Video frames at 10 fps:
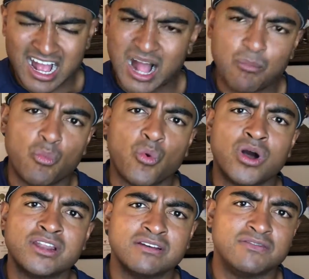I'm
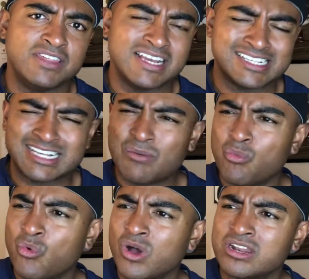one of this,
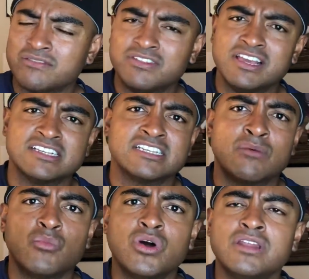I'm one of this,
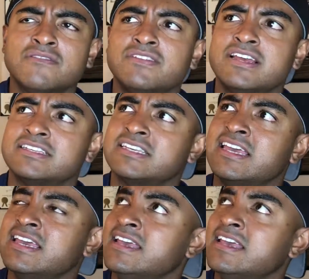I'm one of this.